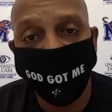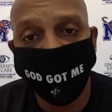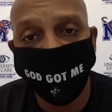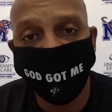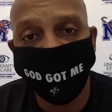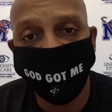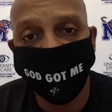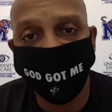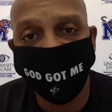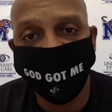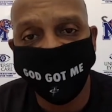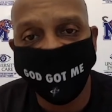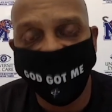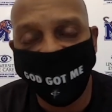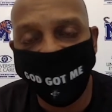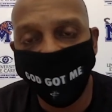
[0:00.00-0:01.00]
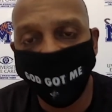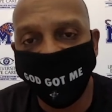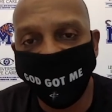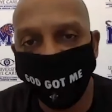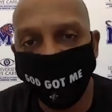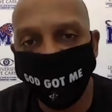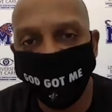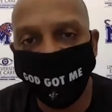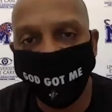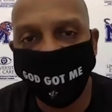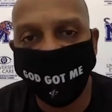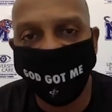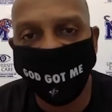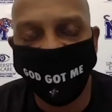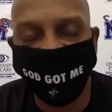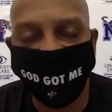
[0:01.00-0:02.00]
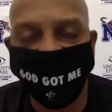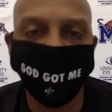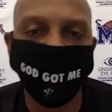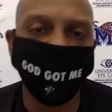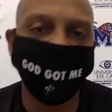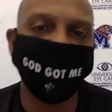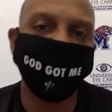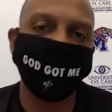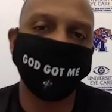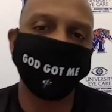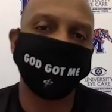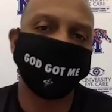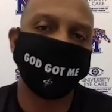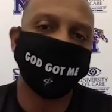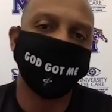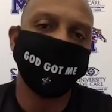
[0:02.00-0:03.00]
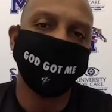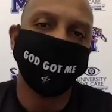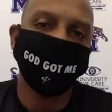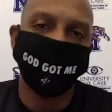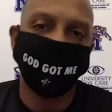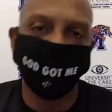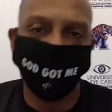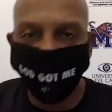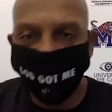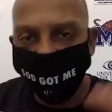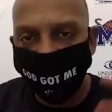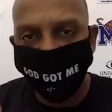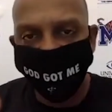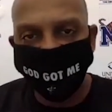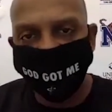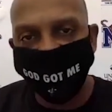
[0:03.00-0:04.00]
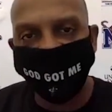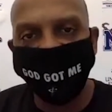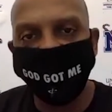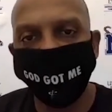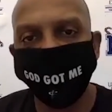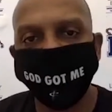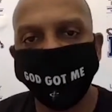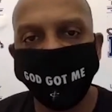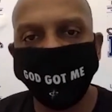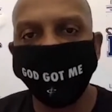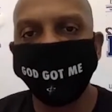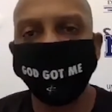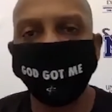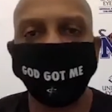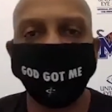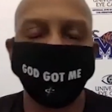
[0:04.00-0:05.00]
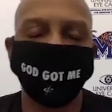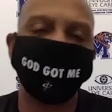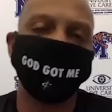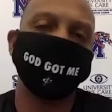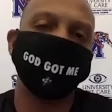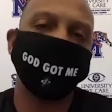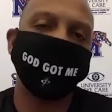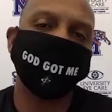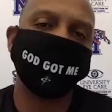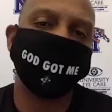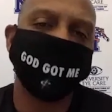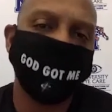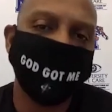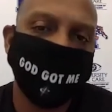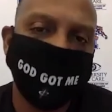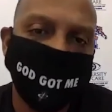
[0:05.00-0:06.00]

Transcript: the, the style, the energy, our game plans, hear the verbiage and the language, get, get to know the teammates.